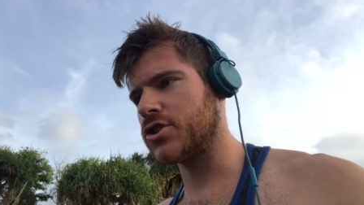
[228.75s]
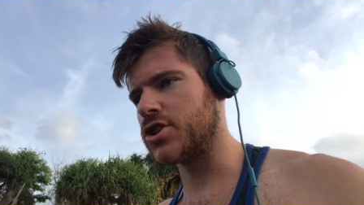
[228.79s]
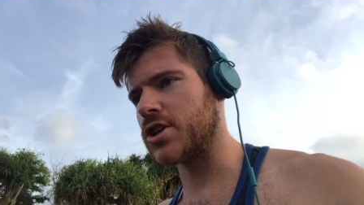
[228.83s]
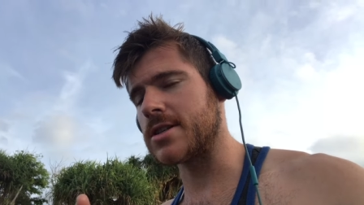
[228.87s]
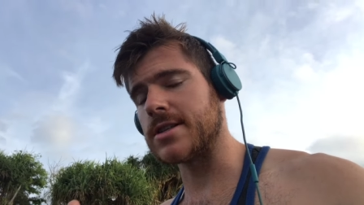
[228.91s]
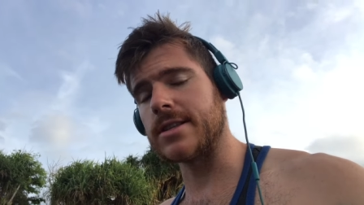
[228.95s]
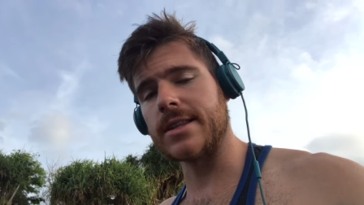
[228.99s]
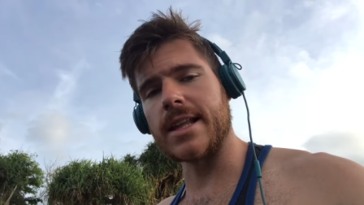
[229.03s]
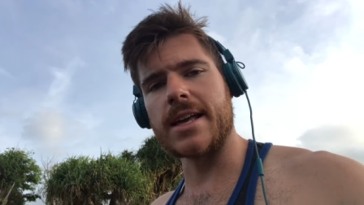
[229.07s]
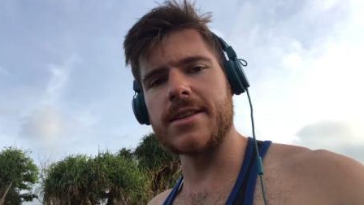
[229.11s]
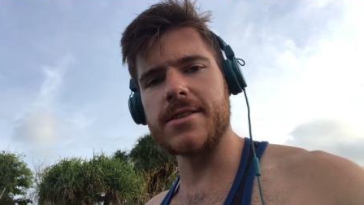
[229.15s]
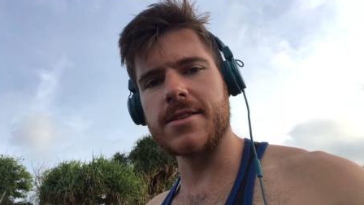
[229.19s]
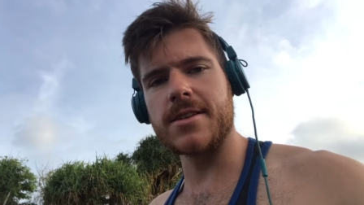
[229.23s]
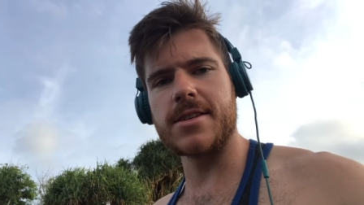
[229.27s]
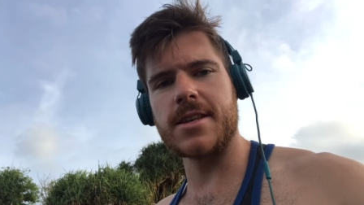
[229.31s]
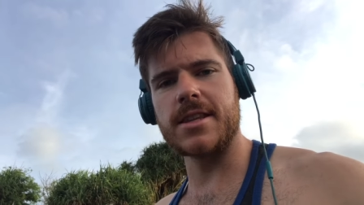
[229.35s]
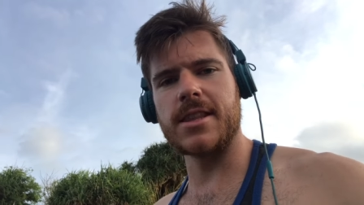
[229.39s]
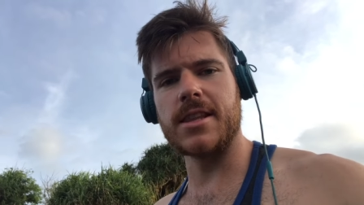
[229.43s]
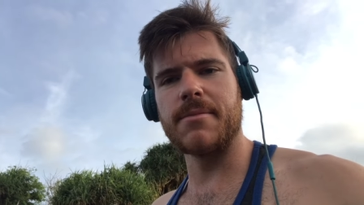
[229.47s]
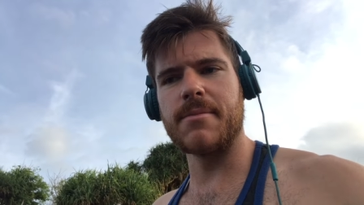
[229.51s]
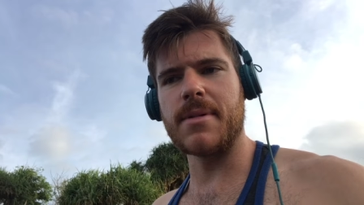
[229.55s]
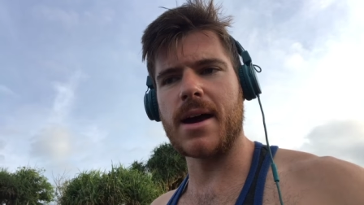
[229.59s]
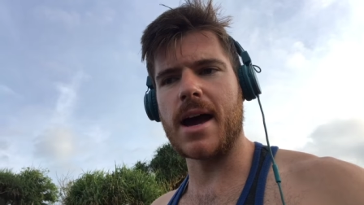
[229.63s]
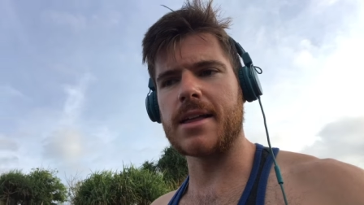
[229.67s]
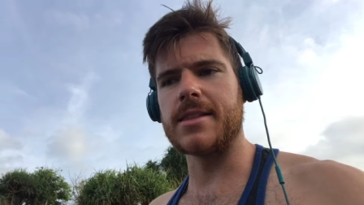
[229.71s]
just lenses
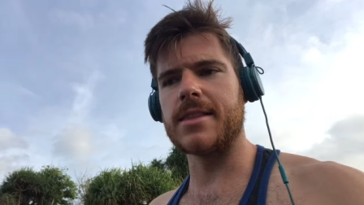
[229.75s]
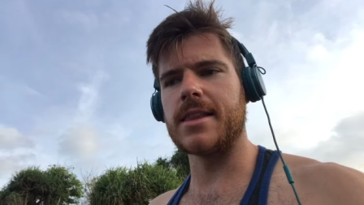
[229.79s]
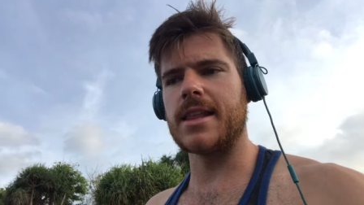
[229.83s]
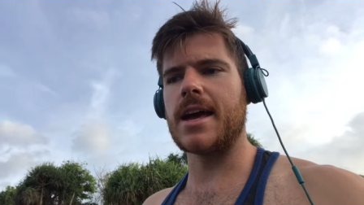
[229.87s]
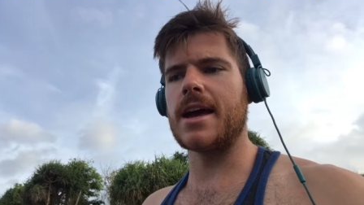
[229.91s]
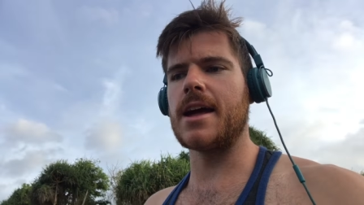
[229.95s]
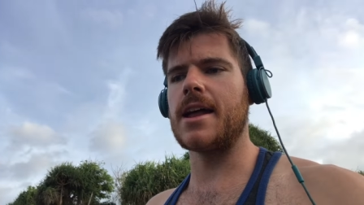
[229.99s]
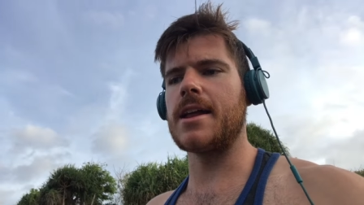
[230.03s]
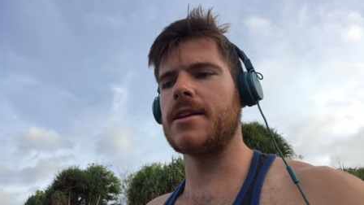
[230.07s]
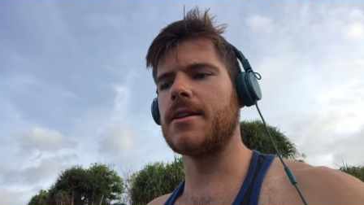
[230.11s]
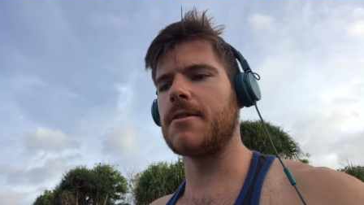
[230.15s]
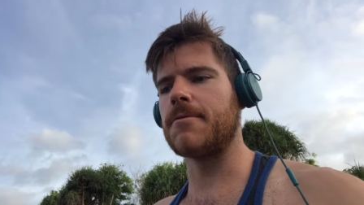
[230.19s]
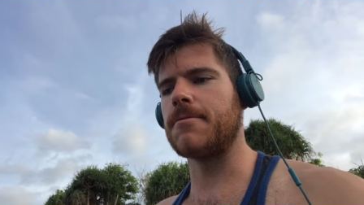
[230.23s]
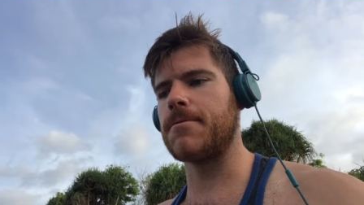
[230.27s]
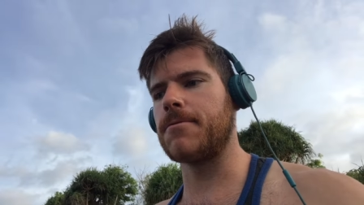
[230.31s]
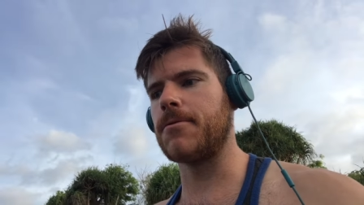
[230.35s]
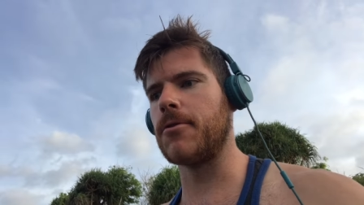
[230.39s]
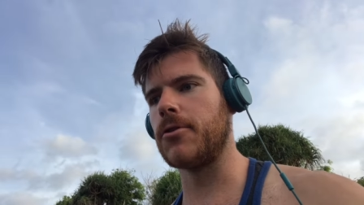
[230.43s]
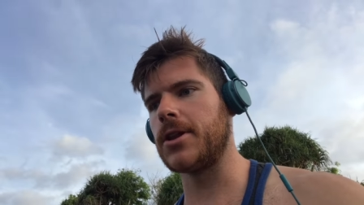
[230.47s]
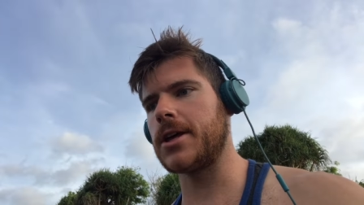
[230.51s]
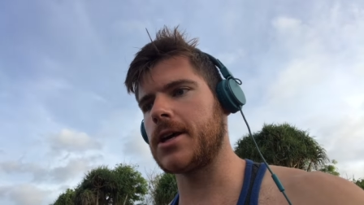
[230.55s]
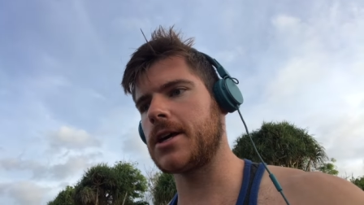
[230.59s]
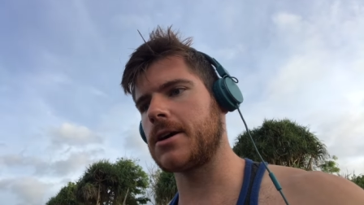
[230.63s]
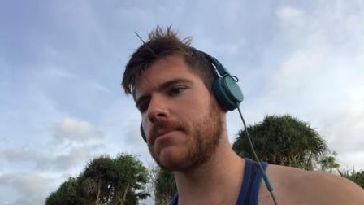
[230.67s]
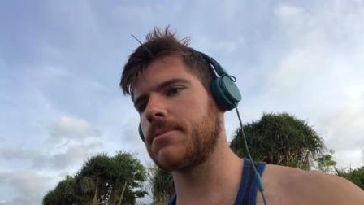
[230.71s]
in them and then
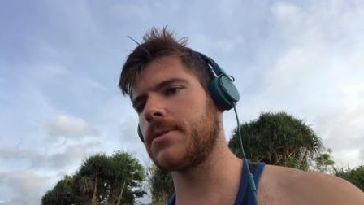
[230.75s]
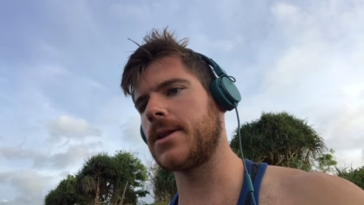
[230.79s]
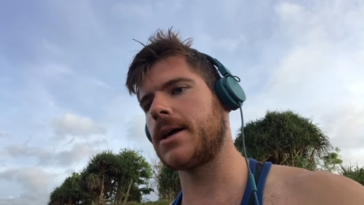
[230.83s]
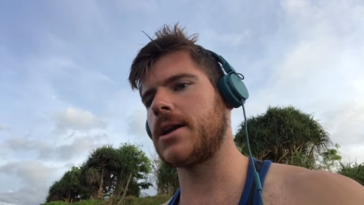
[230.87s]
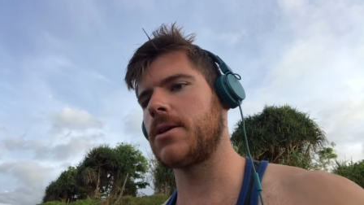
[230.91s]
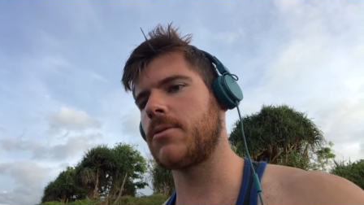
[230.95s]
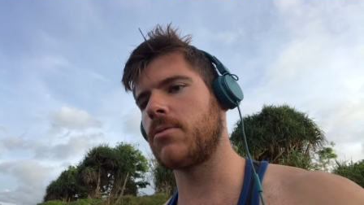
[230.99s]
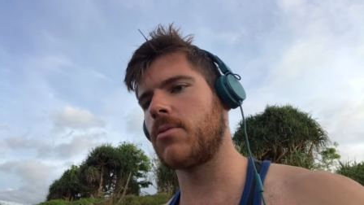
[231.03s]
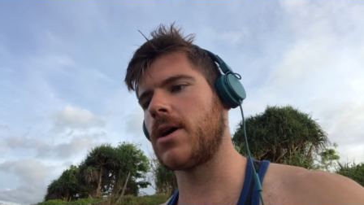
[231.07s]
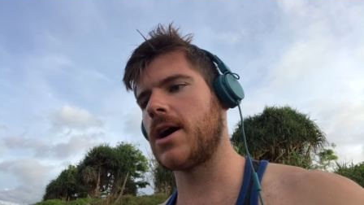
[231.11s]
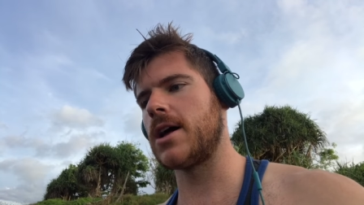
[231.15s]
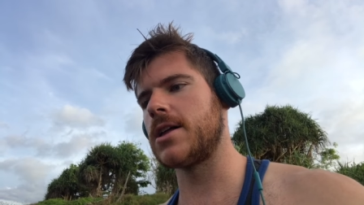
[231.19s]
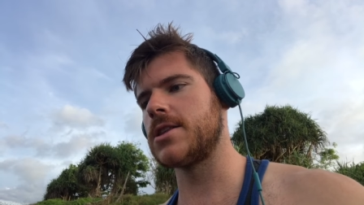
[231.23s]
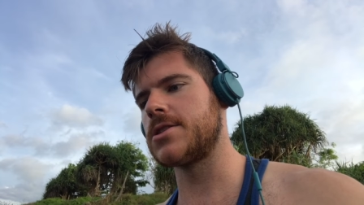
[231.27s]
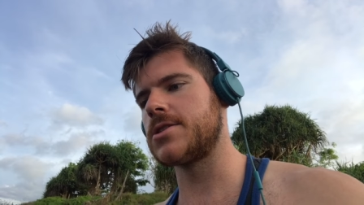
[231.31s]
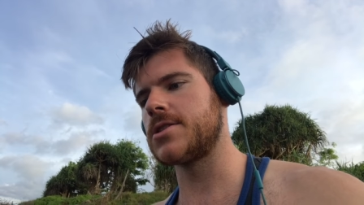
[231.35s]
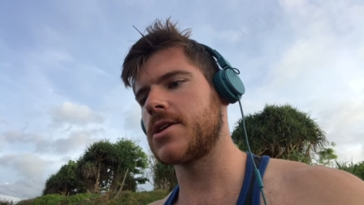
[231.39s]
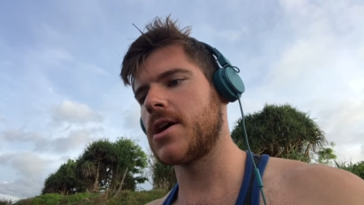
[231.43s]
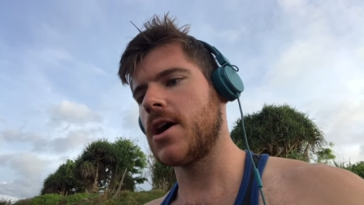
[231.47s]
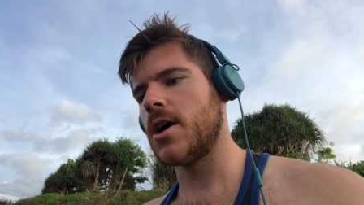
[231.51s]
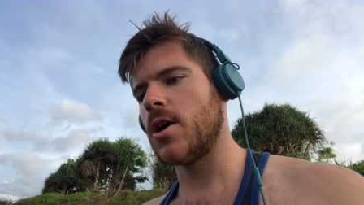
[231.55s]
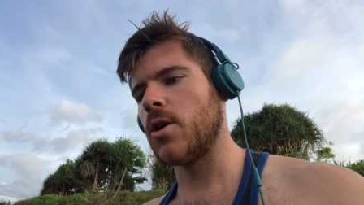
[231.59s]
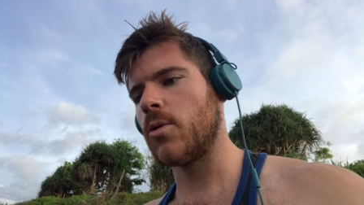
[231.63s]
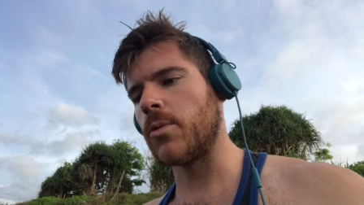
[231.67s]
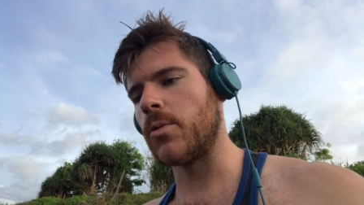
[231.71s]
fully completed
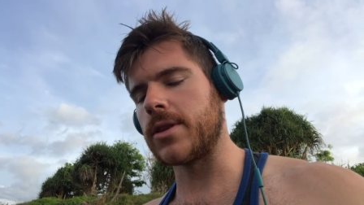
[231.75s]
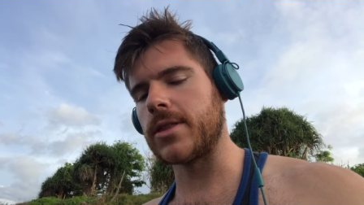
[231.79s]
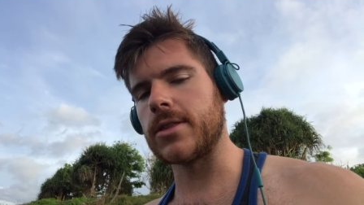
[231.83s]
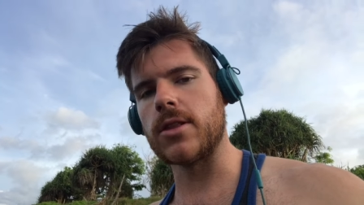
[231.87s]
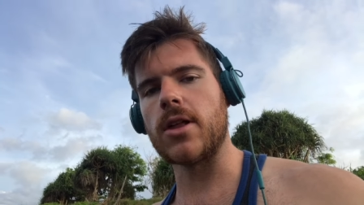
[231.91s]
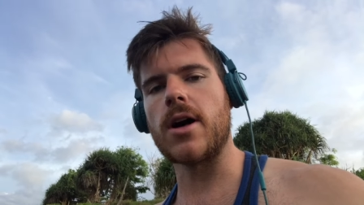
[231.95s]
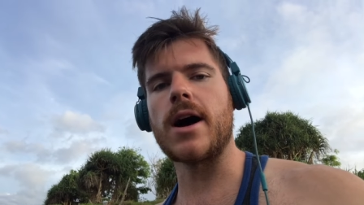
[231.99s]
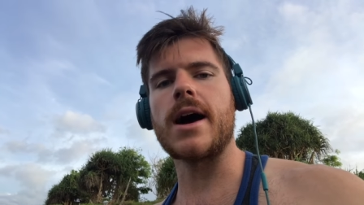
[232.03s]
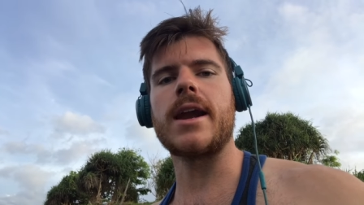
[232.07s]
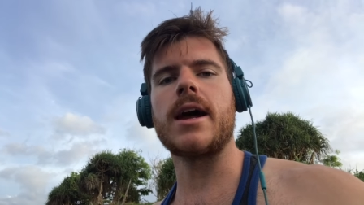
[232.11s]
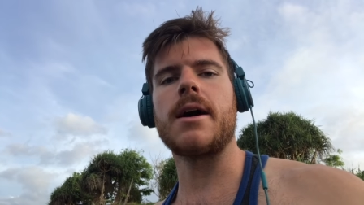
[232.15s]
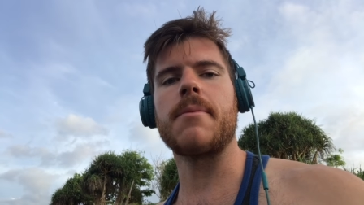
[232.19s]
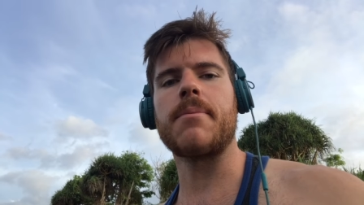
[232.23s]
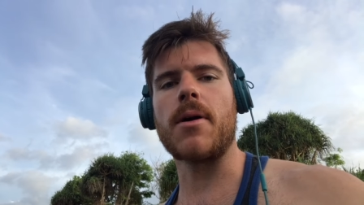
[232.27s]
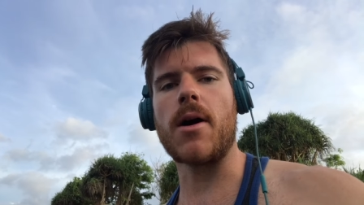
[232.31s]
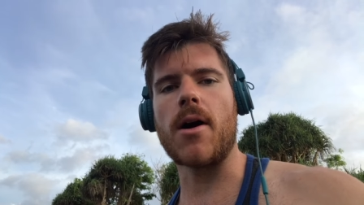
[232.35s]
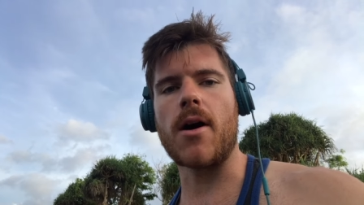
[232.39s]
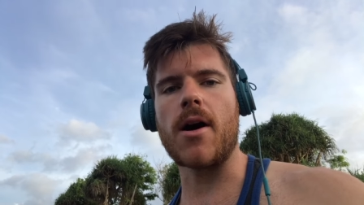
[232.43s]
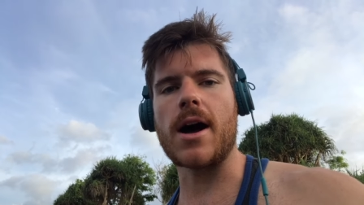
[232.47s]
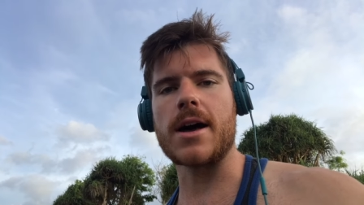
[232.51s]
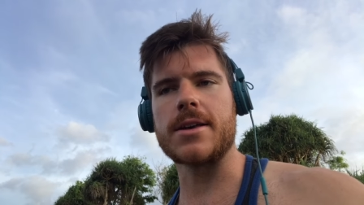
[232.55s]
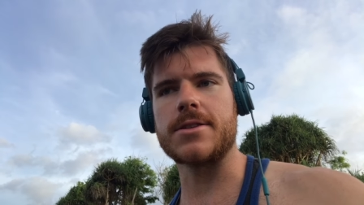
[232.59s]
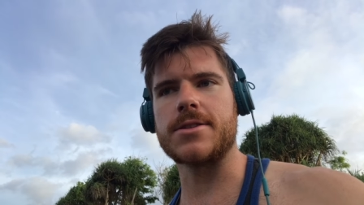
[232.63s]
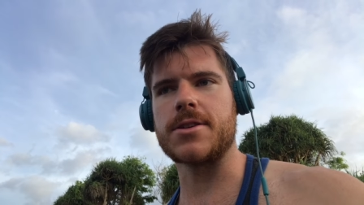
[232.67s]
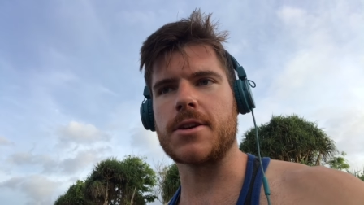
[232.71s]
ones with light up
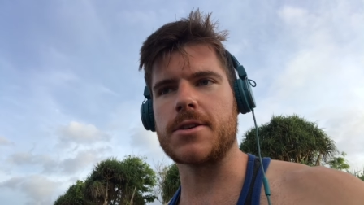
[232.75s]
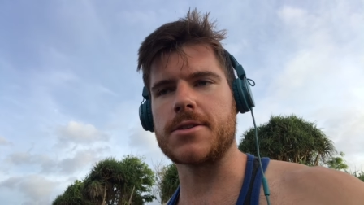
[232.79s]
eyes.